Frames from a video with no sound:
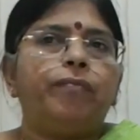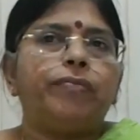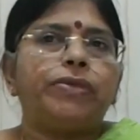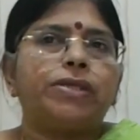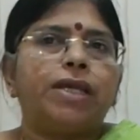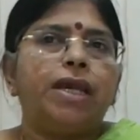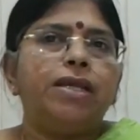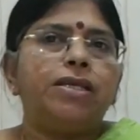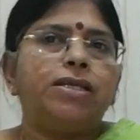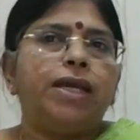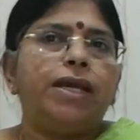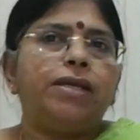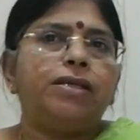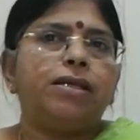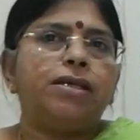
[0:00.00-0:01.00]
skin
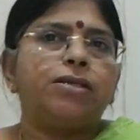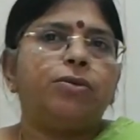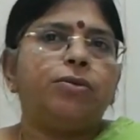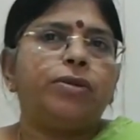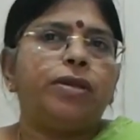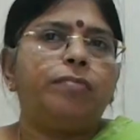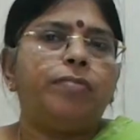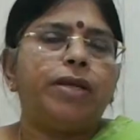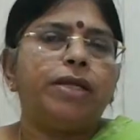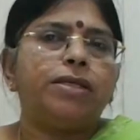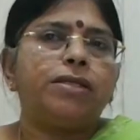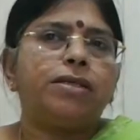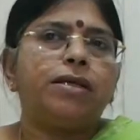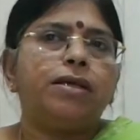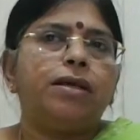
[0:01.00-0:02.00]
changes over the
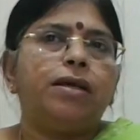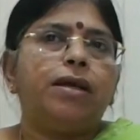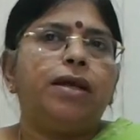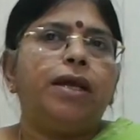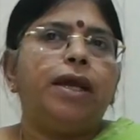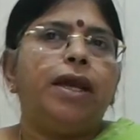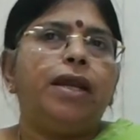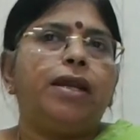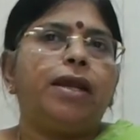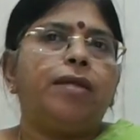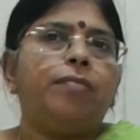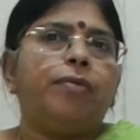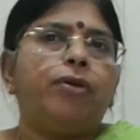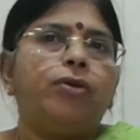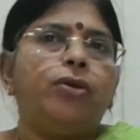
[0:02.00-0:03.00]
breast. It
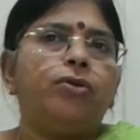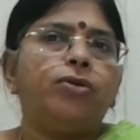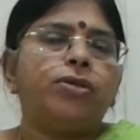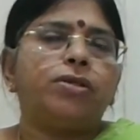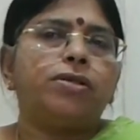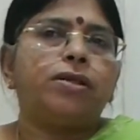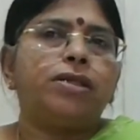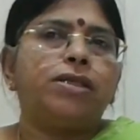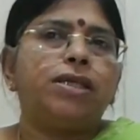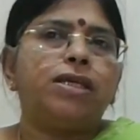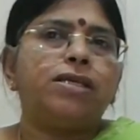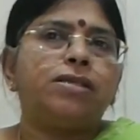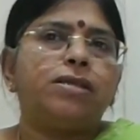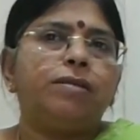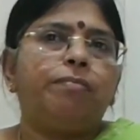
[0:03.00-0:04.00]
can produce
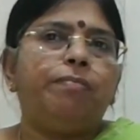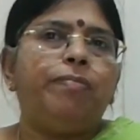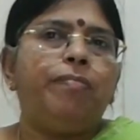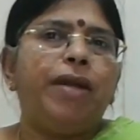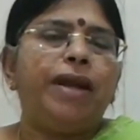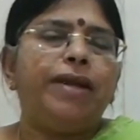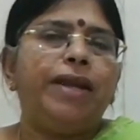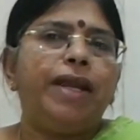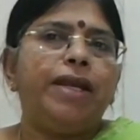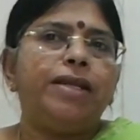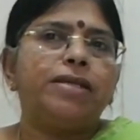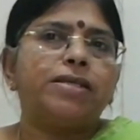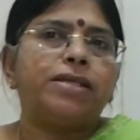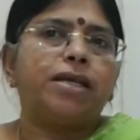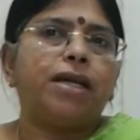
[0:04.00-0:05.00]
just bloody
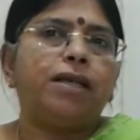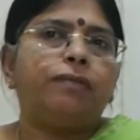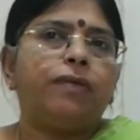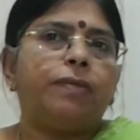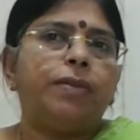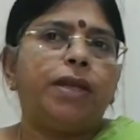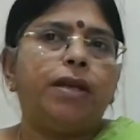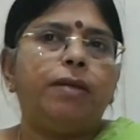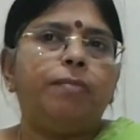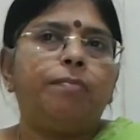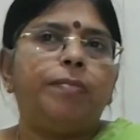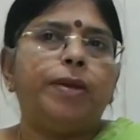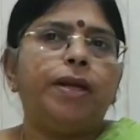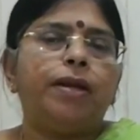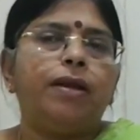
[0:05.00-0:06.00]
discharge from the
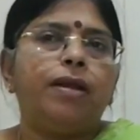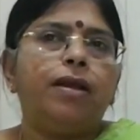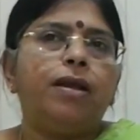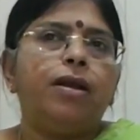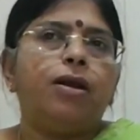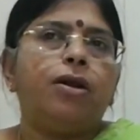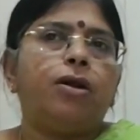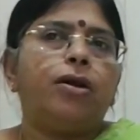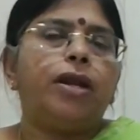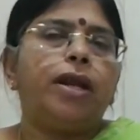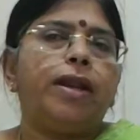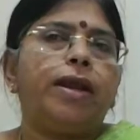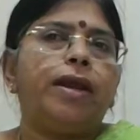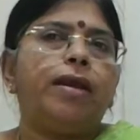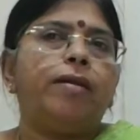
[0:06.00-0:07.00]
nipple, or it
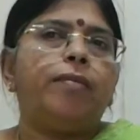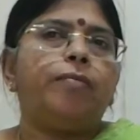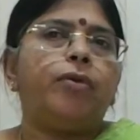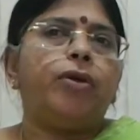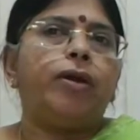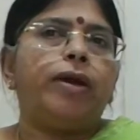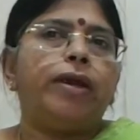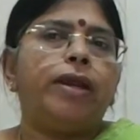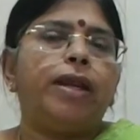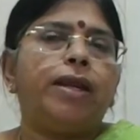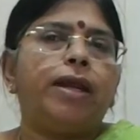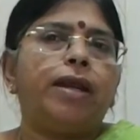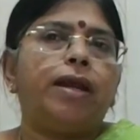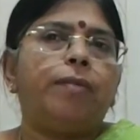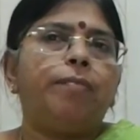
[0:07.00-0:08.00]

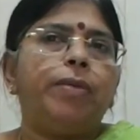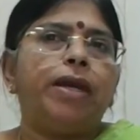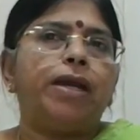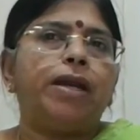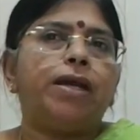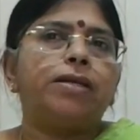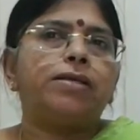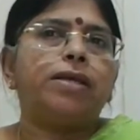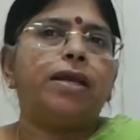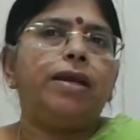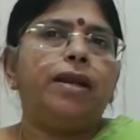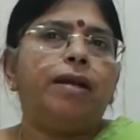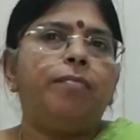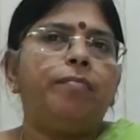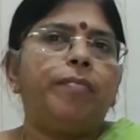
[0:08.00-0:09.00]
can appear as a
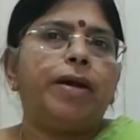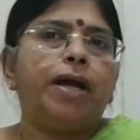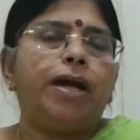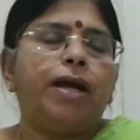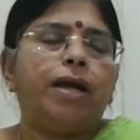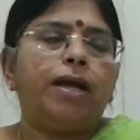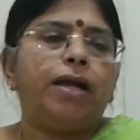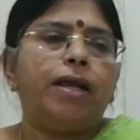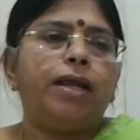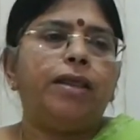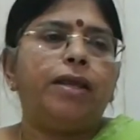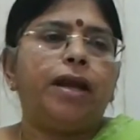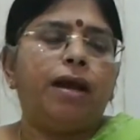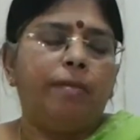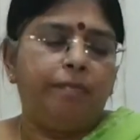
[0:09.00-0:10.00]
lump in
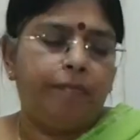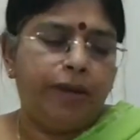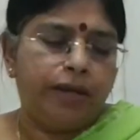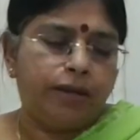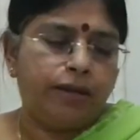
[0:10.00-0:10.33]
the armpit.